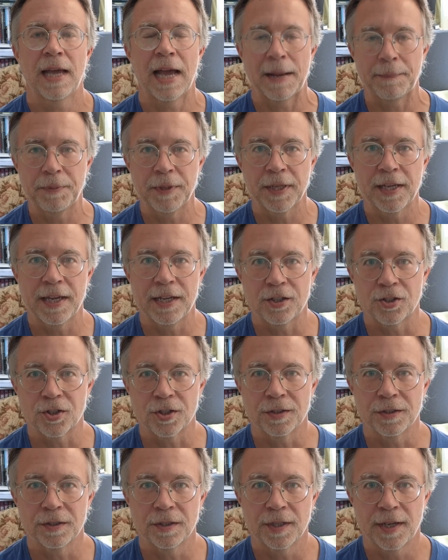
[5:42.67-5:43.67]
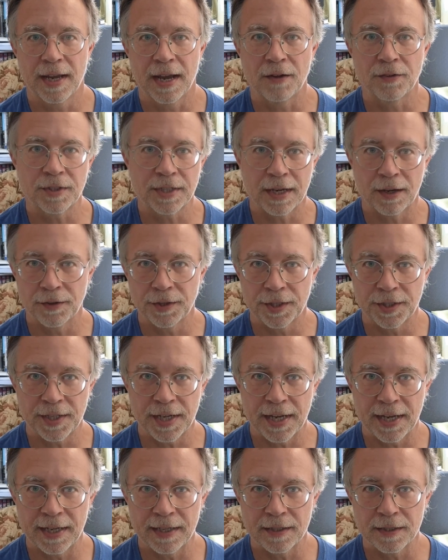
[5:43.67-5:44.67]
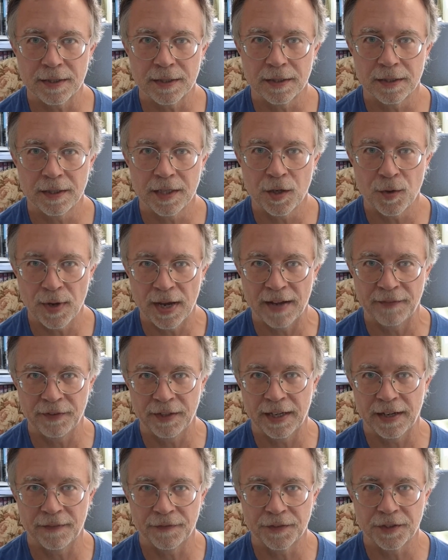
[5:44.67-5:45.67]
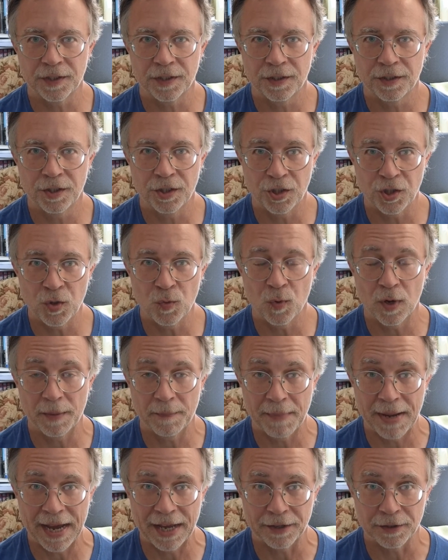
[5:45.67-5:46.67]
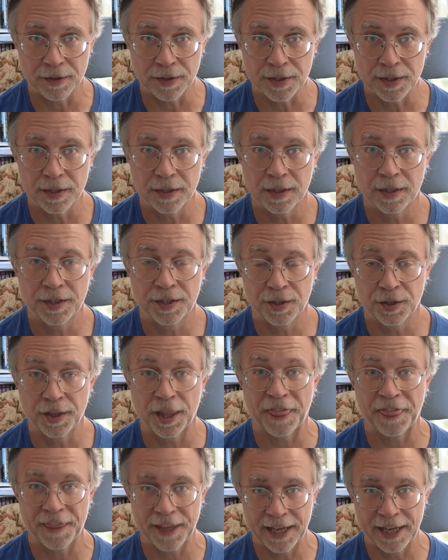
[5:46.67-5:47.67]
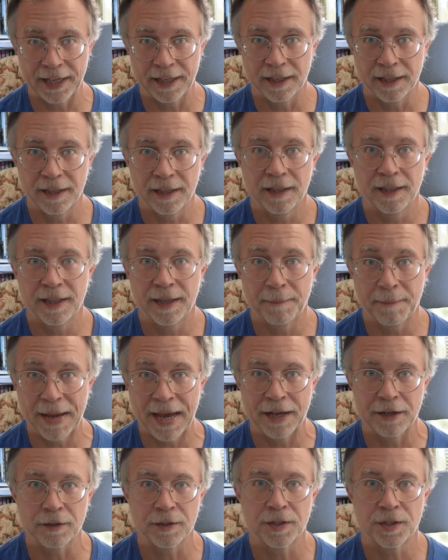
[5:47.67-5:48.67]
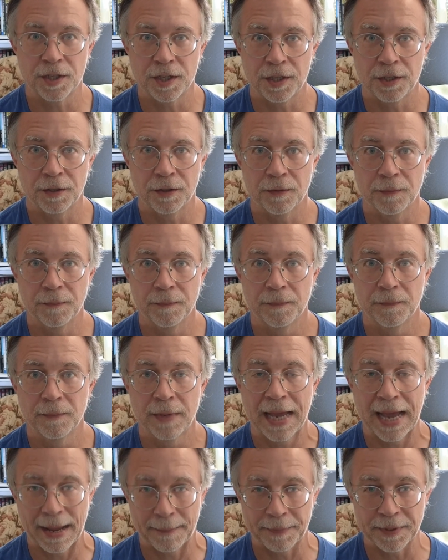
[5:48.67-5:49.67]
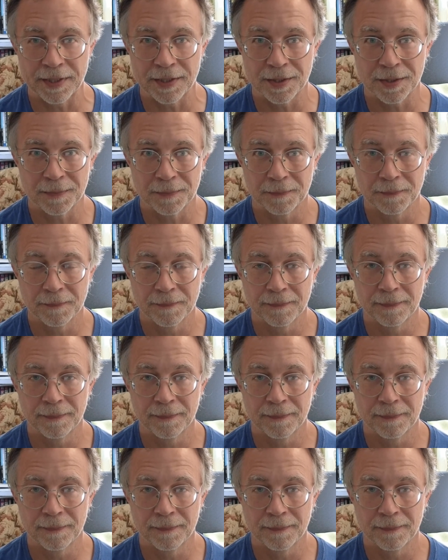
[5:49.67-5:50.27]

application to count down the days you have left to do what matters until the thing that matters to you happens,